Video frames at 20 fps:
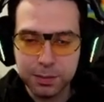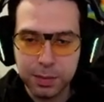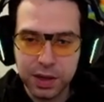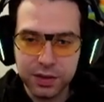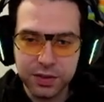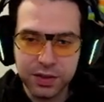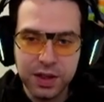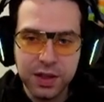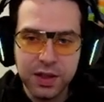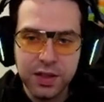
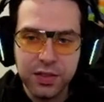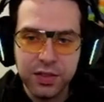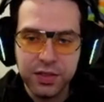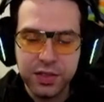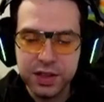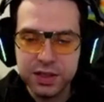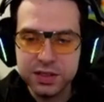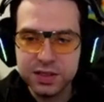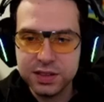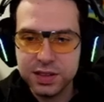but
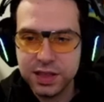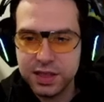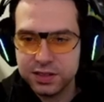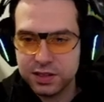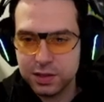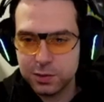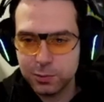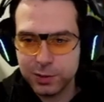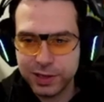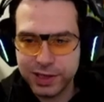this
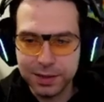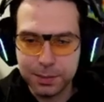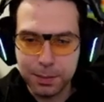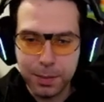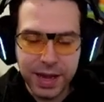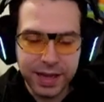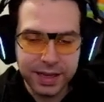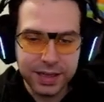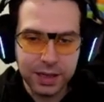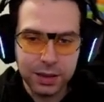isn't really
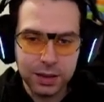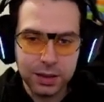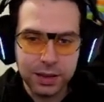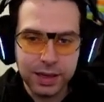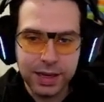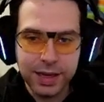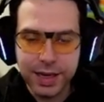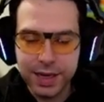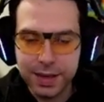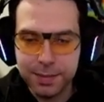making
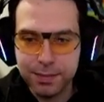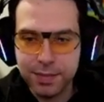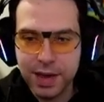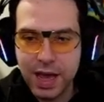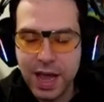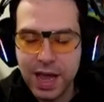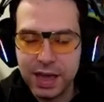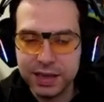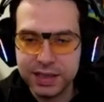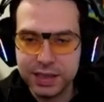him
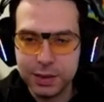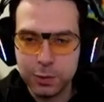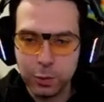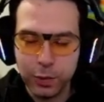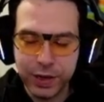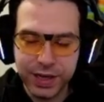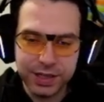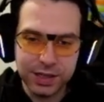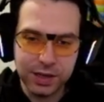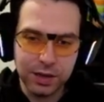any
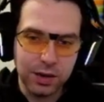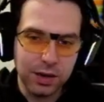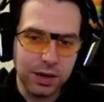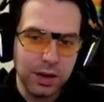weaker.